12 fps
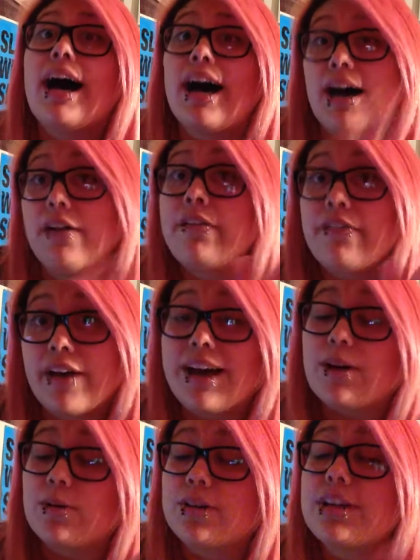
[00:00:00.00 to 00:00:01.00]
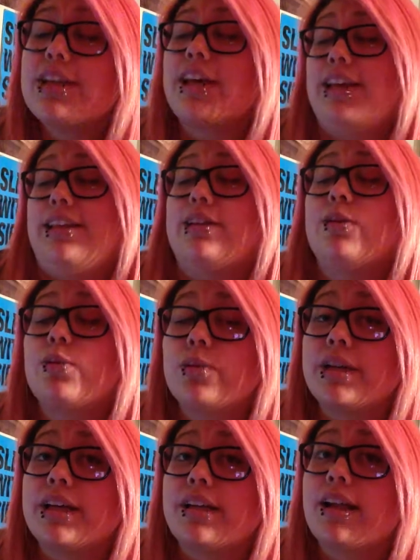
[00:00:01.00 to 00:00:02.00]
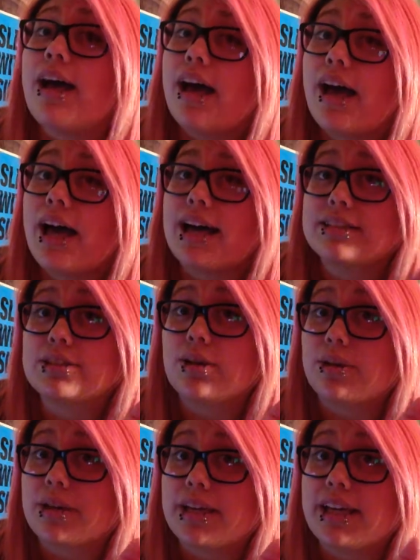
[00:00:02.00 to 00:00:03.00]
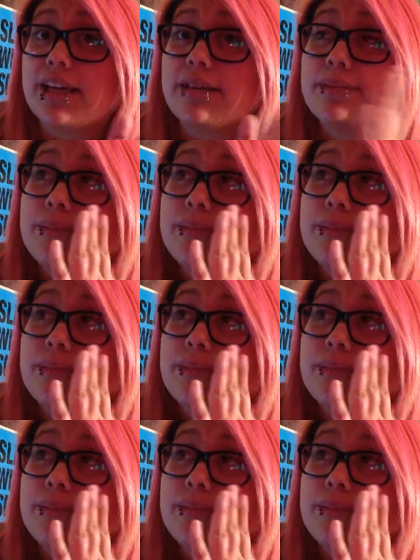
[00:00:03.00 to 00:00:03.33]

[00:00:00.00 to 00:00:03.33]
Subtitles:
I found Kellin Quinn at Target.